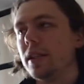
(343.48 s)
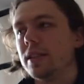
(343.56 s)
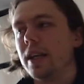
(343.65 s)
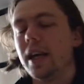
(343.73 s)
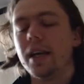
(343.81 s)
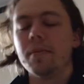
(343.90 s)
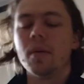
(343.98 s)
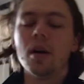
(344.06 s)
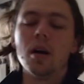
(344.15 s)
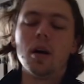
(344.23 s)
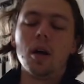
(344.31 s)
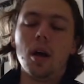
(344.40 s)
the same
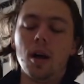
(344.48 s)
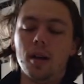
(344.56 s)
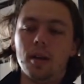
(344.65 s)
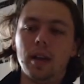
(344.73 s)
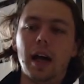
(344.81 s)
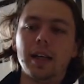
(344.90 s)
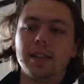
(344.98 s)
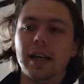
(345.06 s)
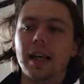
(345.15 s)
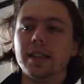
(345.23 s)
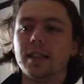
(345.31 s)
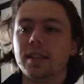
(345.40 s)
light
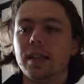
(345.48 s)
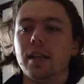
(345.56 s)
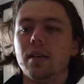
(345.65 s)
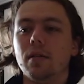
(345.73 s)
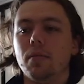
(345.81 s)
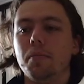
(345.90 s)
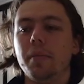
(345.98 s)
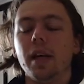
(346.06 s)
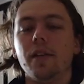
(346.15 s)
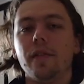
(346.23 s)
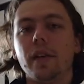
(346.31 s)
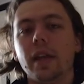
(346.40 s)
settings as it
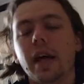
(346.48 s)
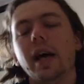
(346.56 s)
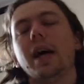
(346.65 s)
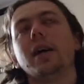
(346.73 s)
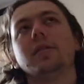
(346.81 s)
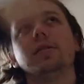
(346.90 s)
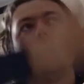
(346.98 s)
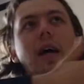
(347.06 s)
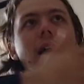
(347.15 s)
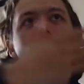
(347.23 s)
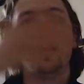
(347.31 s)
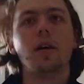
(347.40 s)
metered for there to
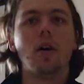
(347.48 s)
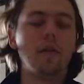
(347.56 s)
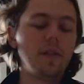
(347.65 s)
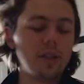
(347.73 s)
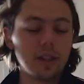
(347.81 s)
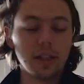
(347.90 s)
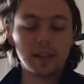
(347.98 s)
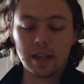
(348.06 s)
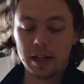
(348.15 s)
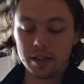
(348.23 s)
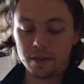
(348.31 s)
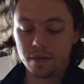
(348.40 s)
there. Obviously it's
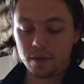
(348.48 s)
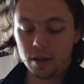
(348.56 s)
kind of